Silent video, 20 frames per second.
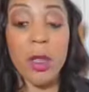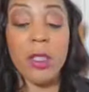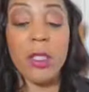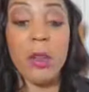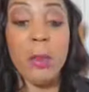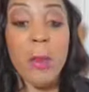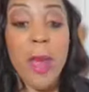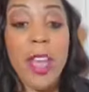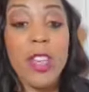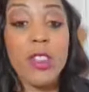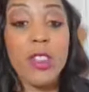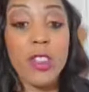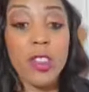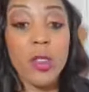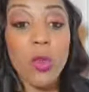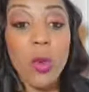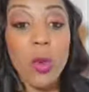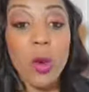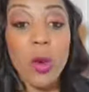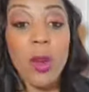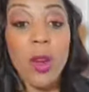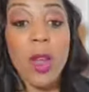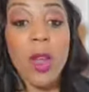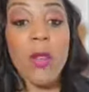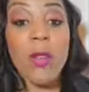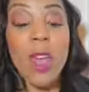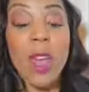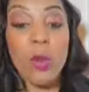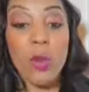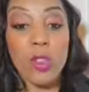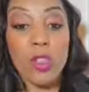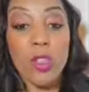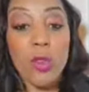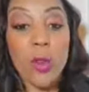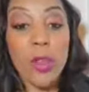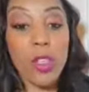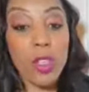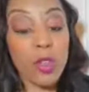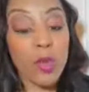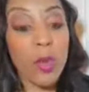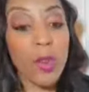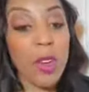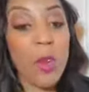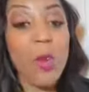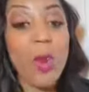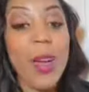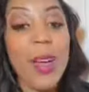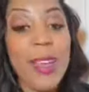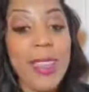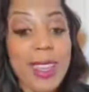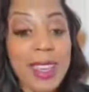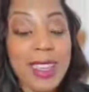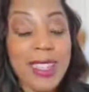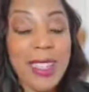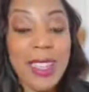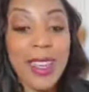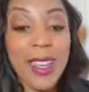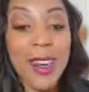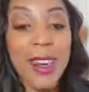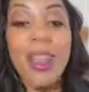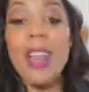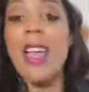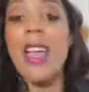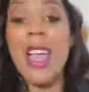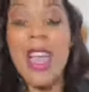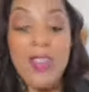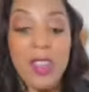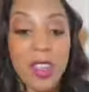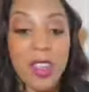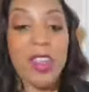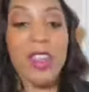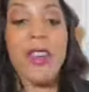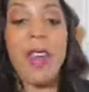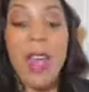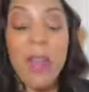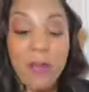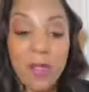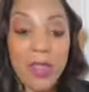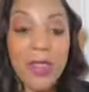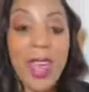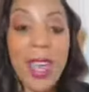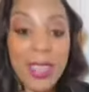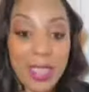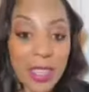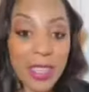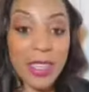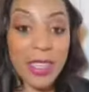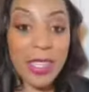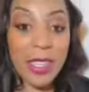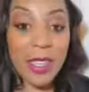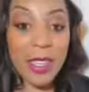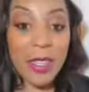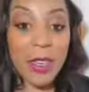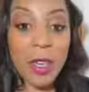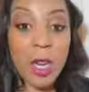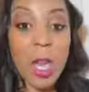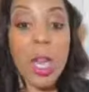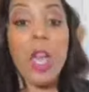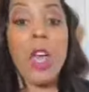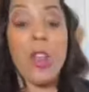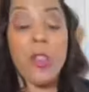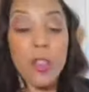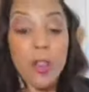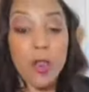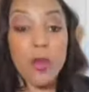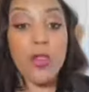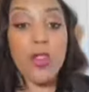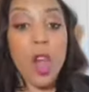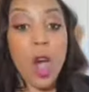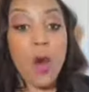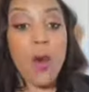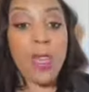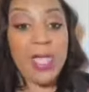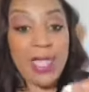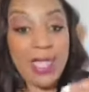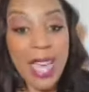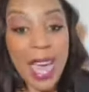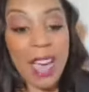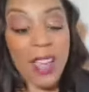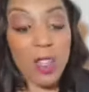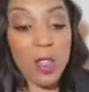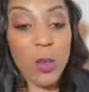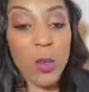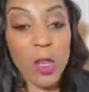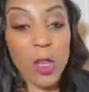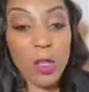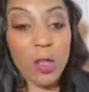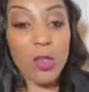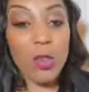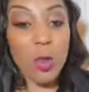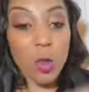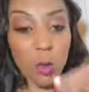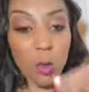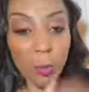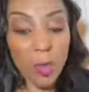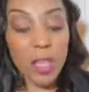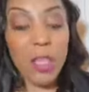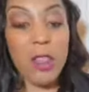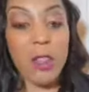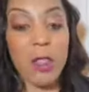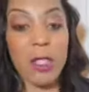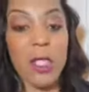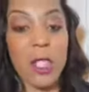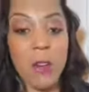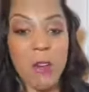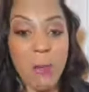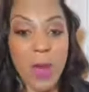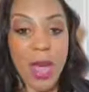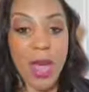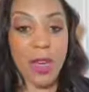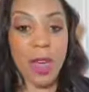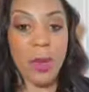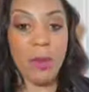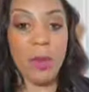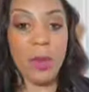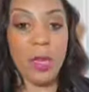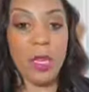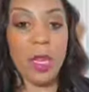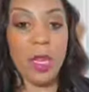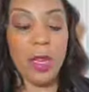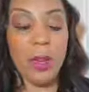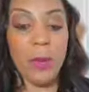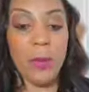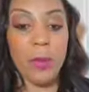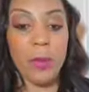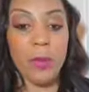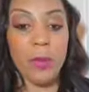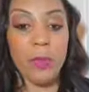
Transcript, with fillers: to make sure that when 2021 gets here and the year after that gets here, you know exactly what to do to pick yourself back up again.